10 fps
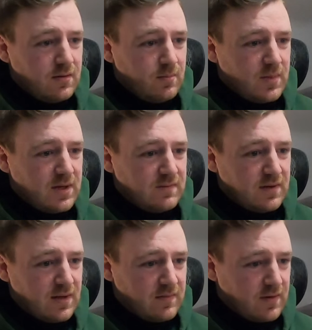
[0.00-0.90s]
might have to
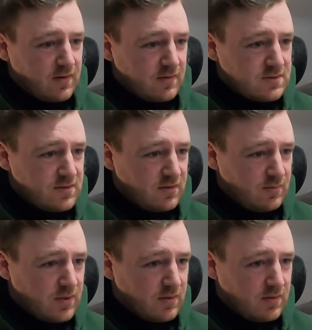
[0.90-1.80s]
dive into those too,
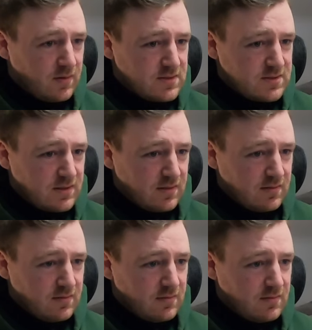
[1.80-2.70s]
but let's see.
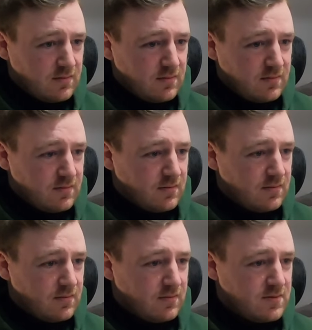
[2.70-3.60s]

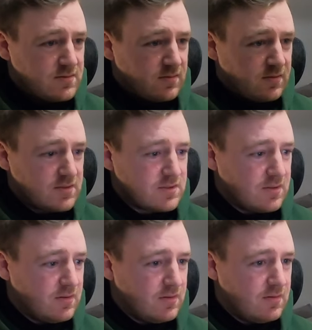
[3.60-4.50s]
This one looks
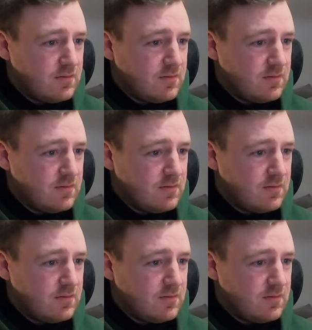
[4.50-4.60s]
good.